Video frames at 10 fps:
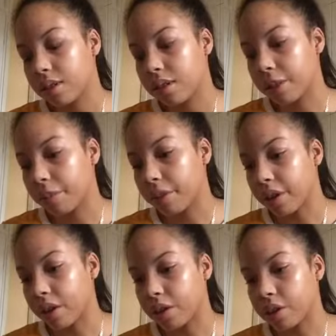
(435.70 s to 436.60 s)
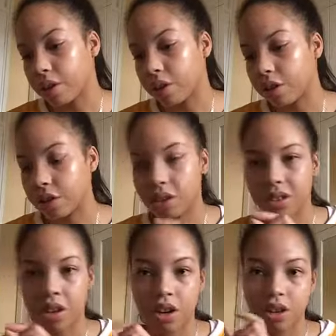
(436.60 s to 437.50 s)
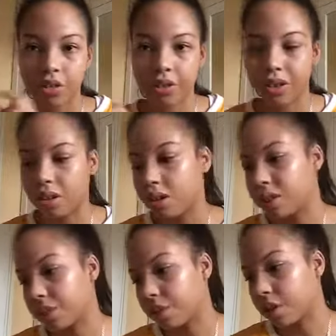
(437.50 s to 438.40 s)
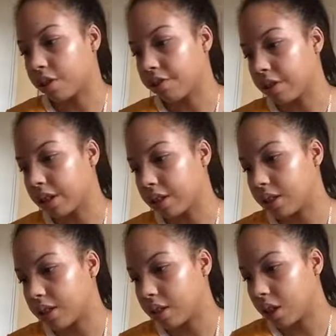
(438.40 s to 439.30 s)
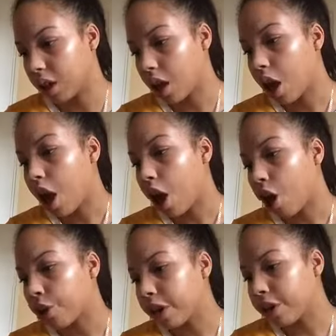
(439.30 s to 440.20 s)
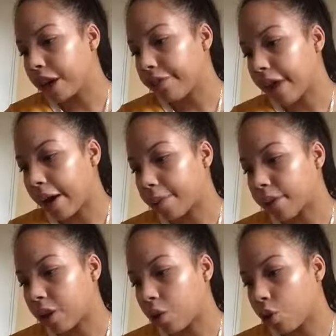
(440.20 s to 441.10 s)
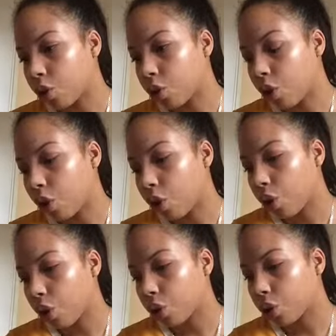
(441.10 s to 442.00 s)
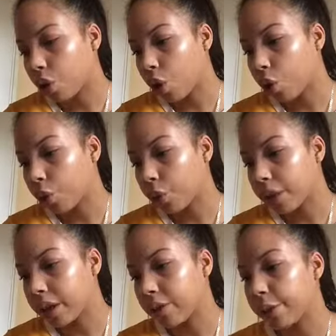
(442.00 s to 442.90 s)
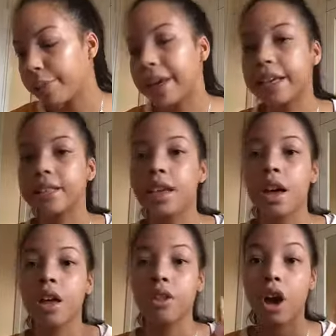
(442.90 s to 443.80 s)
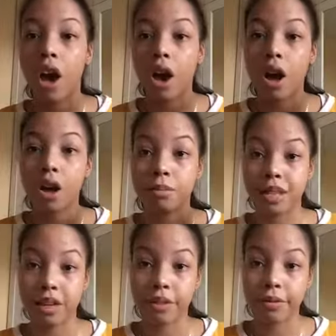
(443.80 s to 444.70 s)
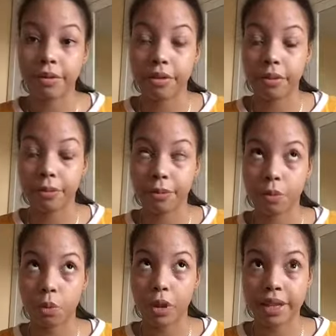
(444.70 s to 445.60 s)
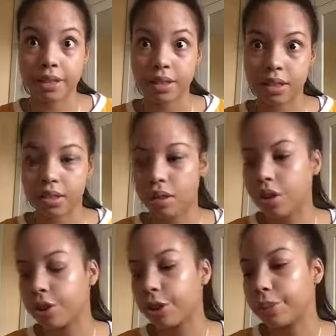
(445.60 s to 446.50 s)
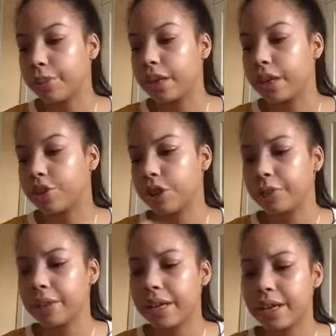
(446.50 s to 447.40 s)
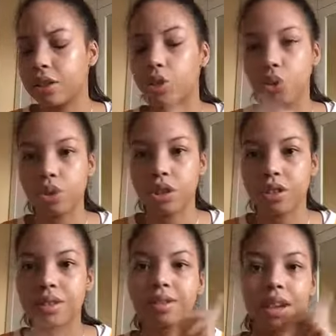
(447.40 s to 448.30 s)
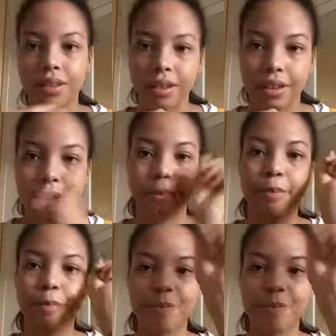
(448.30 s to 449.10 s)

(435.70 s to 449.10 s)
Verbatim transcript: something. I don't know you're cutting off her last name, so I can't really see it. Oh yeah, you have Abigail Cowen who plays the um, second weird sister. Who play, she plays Dorcas. That's her name.